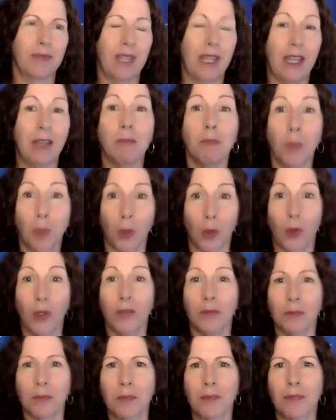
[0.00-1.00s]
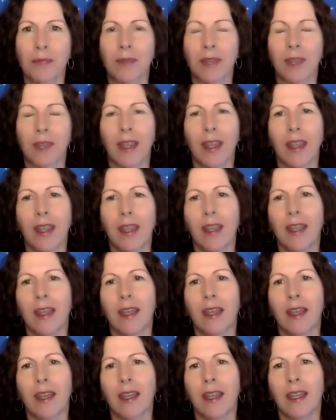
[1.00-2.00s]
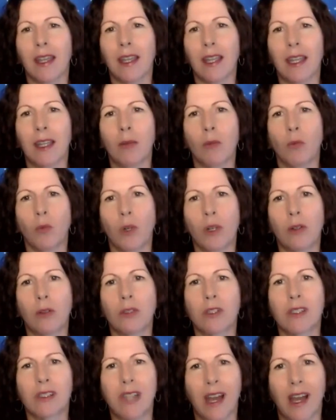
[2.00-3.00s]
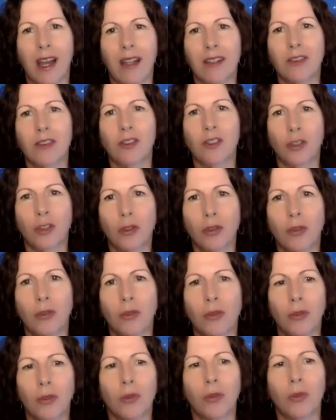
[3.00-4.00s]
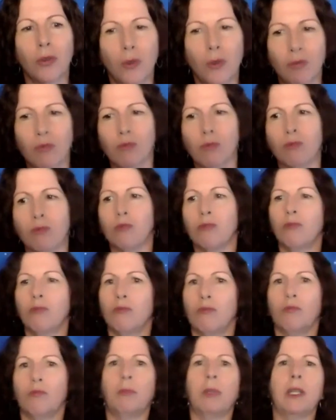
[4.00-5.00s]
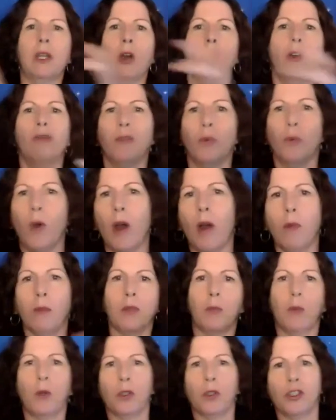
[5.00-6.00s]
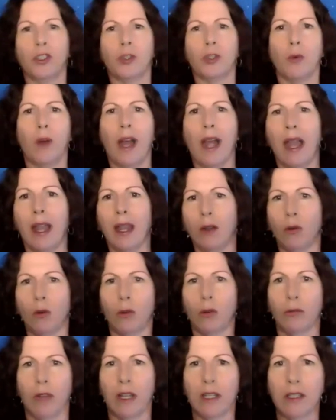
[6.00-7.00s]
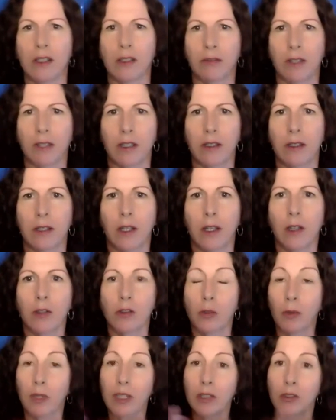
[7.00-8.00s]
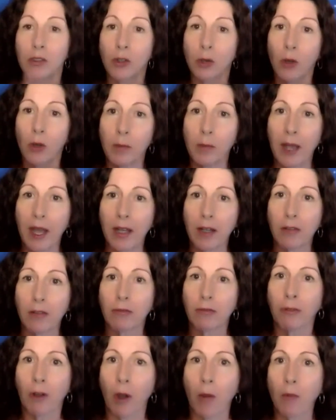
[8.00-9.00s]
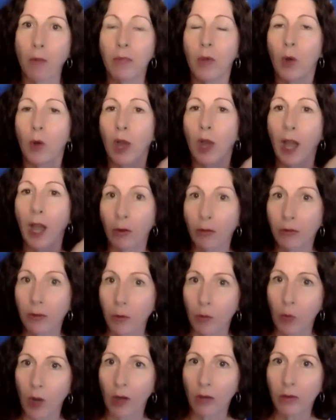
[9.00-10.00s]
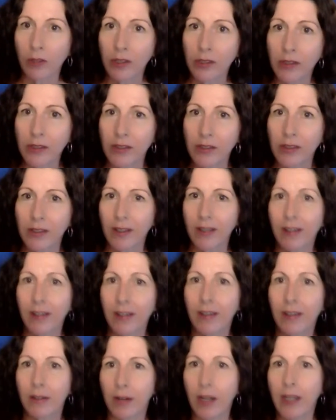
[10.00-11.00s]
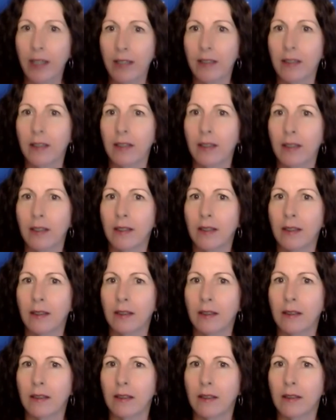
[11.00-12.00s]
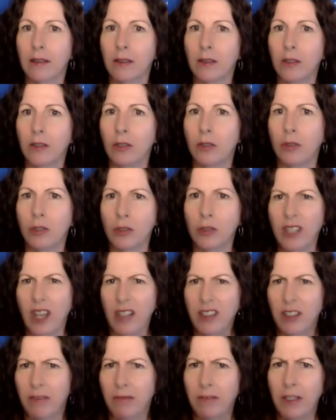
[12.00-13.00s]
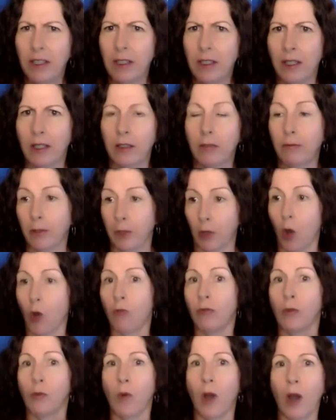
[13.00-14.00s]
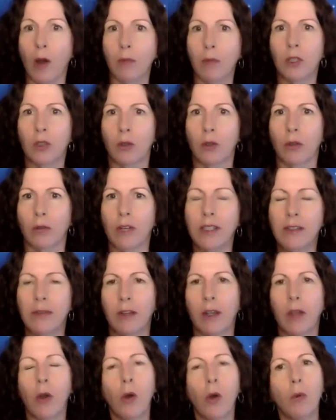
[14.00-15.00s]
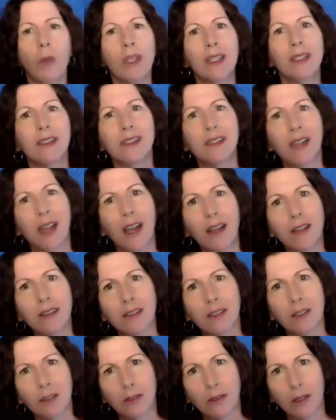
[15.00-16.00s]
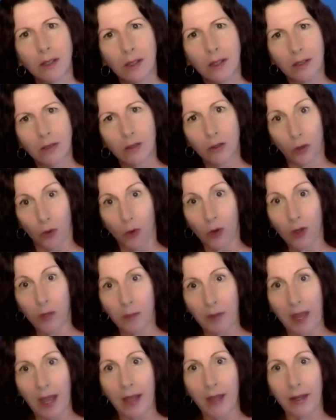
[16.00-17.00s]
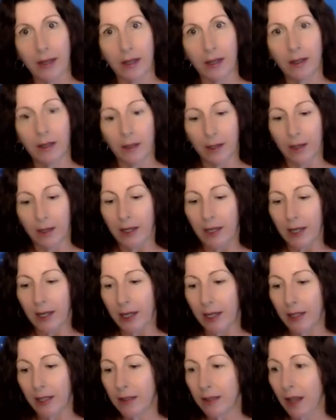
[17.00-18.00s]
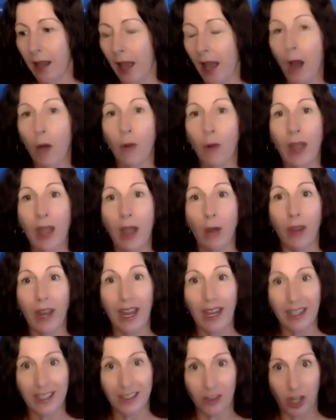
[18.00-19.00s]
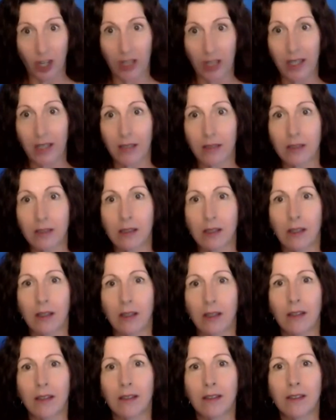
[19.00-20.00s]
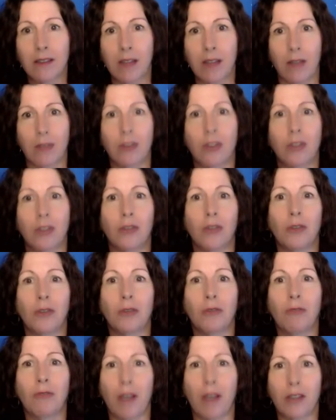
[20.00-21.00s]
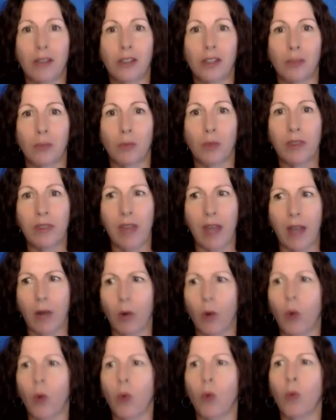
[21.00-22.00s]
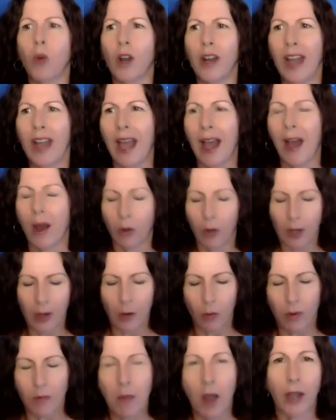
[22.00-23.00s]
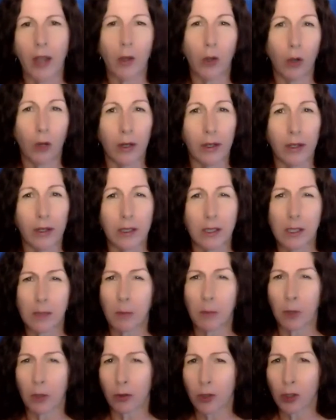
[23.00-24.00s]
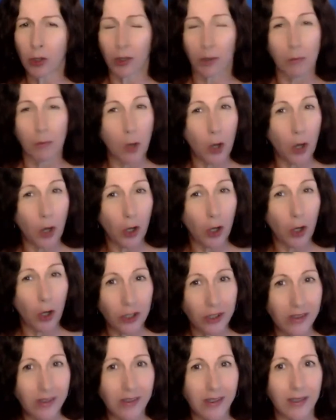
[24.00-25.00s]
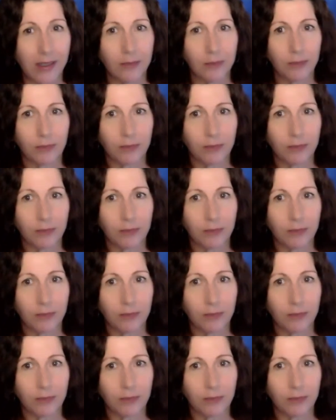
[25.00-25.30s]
input, it will start to be overwhelmed, push away, all the rest of it. So we can talk about it from health and wellness, right? You start to feel it, you feel overwhelmed and all the rest of it. Or we can start to talk about it in how our energetics start to function with that, or what we might call it a spiritual emergency.